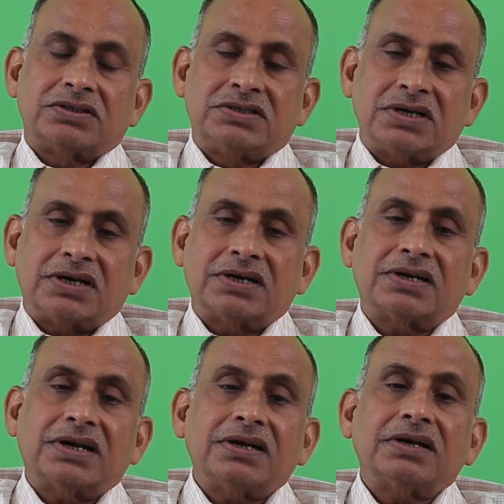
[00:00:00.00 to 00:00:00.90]

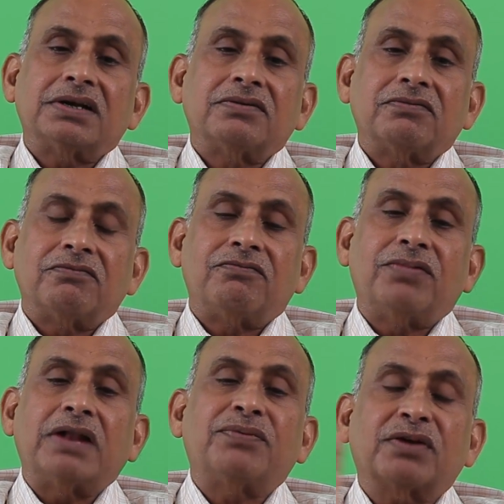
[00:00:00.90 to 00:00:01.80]
general
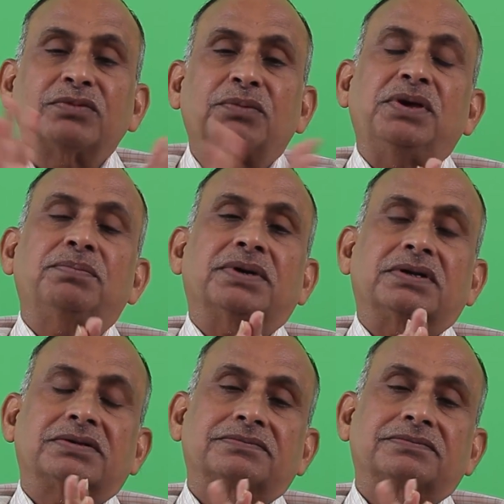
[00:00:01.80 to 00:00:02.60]
welfare of the people.